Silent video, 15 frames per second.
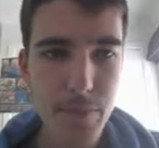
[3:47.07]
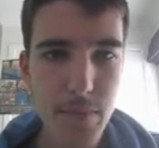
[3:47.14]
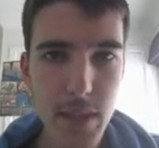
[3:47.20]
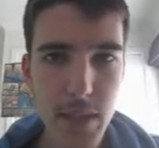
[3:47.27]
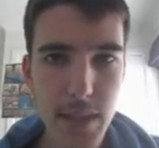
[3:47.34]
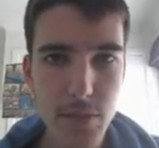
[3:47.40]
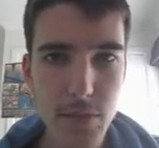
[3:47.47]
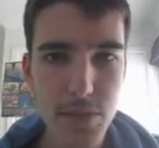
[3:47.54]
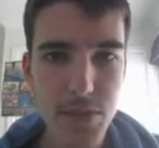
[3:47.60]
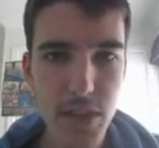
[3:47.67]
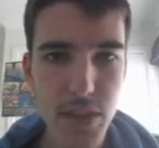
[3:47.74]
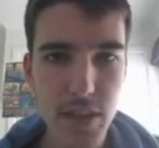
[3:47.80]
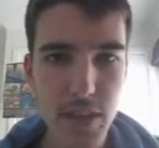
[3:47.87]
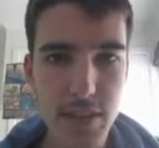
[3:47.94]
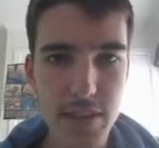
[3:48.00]
It looks like
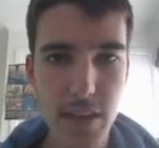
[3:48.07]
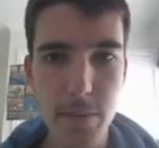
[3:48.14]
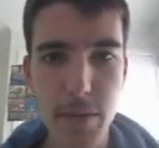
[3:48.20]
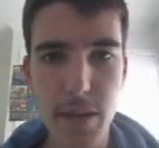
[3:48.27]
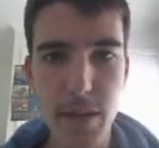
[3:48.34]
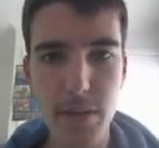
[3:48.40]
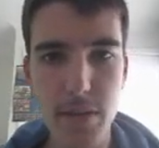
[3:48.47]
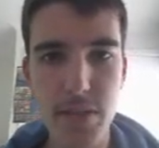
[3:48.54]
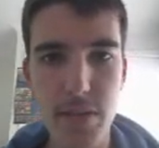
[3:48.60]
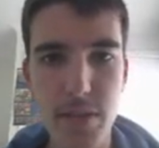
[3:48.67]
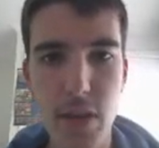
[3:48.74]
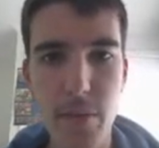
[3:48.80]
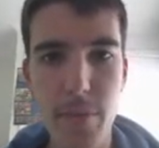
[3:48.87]
it's going to be on top